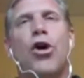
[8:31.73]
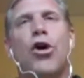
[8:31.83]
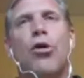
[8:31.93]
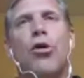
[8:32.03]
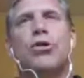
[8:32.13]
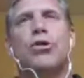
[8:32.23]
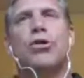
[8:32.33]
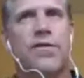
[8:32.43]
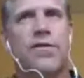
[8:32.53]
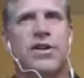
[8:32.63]

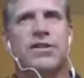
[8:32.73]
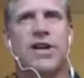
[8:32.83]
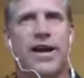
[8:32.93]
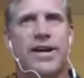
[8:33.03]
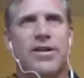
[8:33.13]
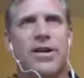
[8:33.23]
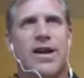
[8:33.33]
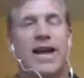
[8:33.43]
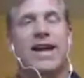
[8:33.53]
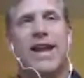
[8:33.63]
preserve the tiger
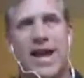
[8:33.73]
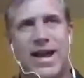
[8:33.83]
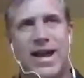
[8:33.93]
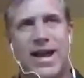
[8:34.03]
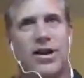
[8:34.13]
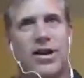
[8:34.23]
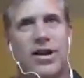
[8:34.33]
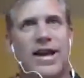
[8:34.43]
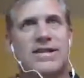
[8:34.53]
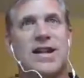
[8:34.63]
in Asia
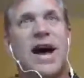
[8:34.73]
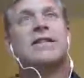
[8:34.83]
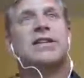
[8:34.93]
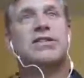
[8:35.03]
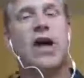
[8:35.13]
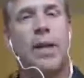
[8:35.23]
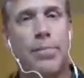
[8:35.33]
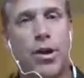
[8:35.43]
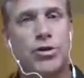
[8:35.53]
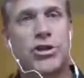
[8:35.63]
is not to stop
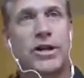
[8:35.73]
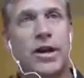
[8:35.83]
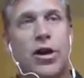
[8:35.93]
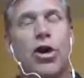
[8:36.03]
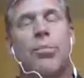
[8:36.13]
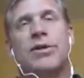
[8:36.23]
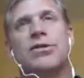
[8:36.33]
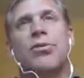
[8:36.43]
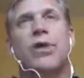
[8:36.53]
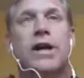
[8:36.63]
poaching, but to
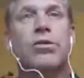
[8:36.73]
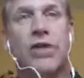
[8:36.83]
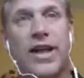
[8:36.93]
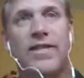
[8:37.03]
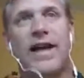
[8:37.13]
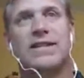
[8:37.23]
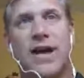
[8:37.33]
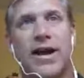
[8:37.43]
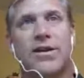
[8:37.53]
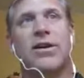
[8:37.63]
recreate that
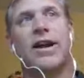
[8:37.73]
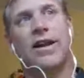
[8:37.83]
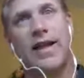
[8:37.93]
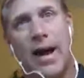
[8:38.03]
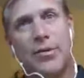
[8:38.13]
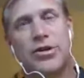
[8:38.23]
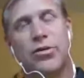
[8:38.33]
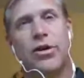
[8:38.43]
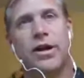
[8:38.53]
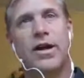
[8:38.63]
tiger in a
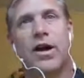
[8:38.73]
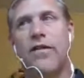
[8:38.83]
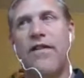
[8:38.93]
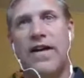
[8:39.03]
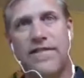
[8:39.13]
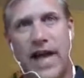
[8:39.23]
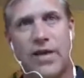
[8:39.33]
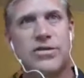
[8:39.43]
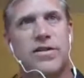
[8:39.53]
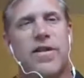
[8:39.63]
laboratory,
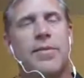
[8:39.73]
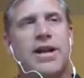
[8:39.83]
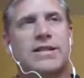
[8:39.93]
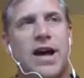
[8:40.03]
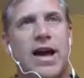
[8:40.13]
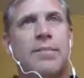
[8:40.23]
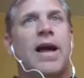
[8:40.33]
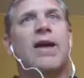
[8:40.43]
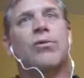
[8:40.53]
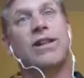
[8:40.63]
5,000 of them at a time,
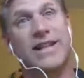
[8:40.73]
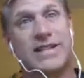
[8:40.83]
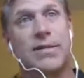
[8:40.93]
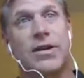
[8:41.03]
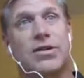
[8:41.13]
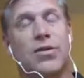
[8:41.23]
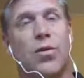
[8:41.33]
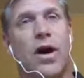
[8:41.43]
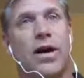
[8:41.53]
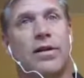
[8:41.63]
and release them into the
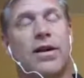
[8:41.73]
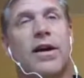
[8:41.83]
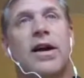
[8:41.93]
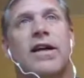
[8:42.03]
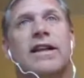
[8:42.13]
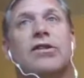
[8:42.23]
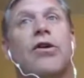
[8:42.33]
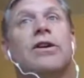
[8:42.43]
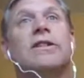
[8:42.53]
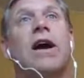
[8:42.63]
wild. It
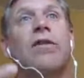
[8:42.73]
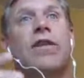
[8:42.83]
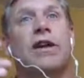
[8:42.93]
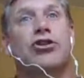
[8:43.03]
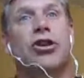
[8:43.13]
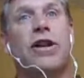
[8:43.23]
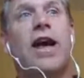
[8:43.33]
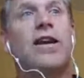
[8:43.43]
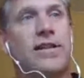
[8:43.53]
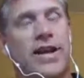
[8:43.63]
turns out that
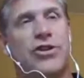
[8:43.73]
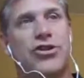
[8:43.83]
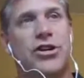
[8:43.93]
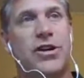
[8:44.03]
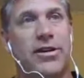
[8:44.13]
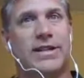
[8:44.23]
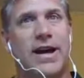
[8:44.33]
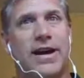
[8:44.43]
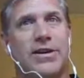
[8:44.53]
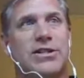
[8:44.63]
genetically engineering
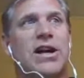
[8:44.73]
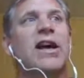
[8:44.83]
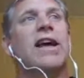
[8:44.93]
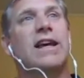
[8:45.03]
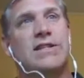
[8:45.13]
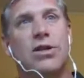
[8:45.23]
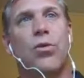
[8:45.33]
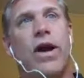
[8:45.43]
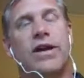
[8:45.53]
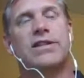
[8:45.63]
tigers is the
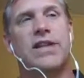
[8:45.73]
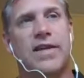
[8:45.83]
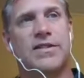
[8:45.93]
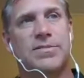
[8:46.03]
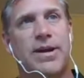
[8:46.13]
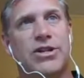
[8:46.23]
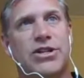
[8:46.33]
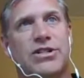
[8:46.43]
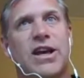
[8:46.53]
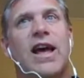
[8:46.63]
way to save a
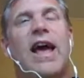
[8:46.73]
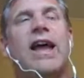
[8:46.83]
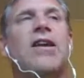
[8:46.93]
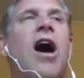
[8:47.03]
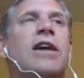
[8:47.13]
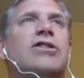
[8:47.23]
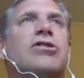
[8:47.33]
species, and not